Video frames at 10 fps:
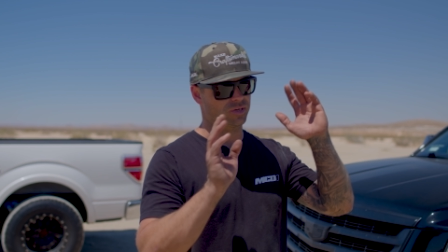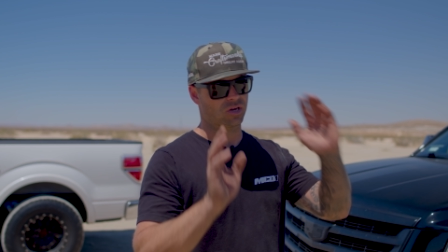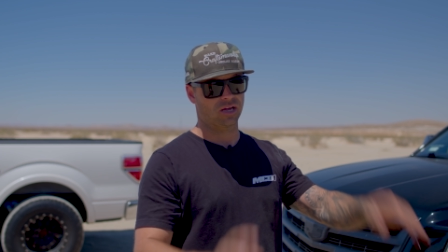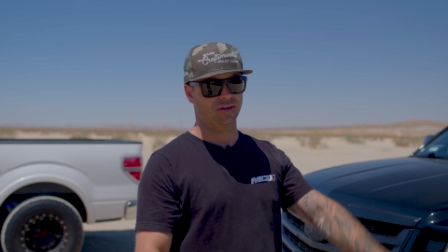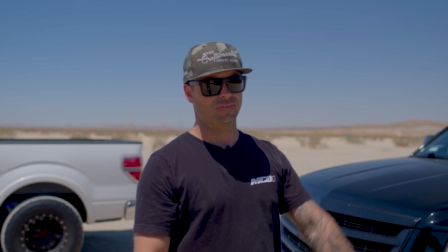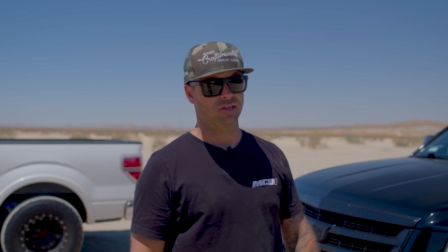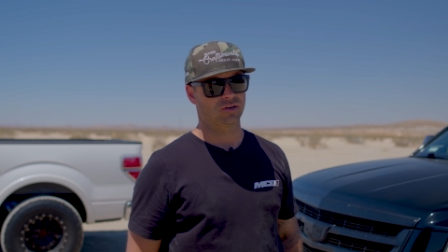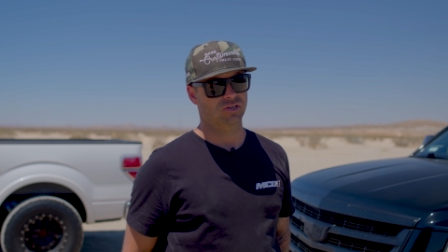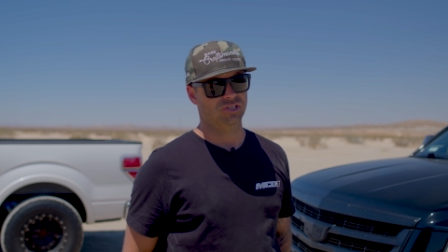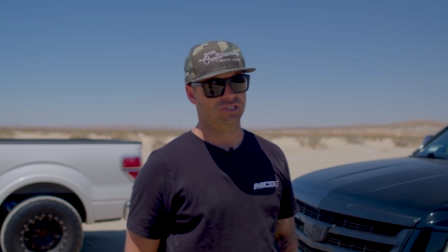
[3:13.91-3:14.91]
and not have
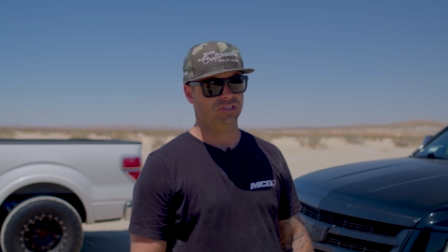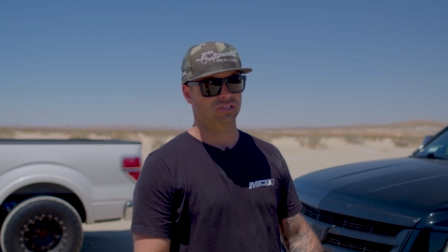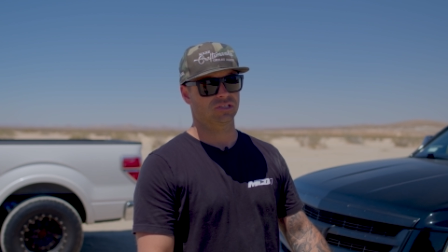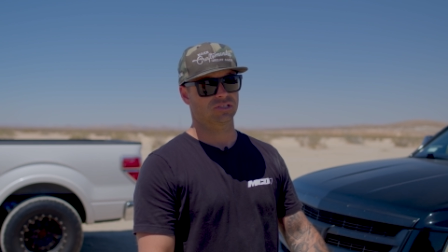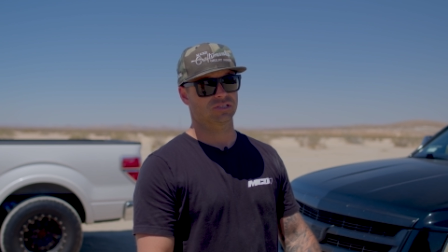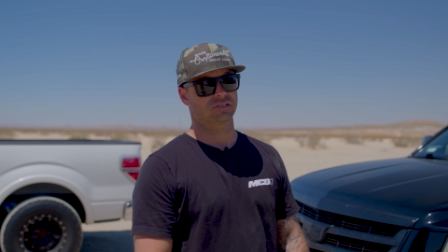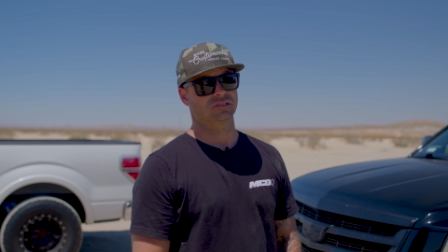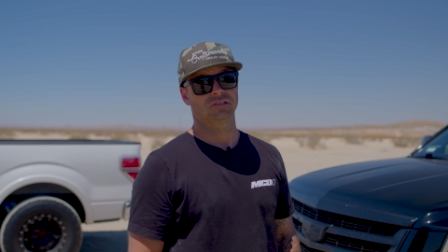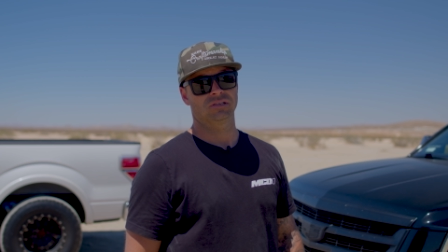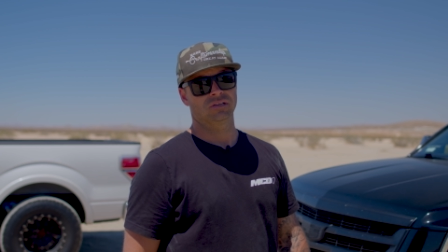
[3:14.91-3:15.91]
energy and just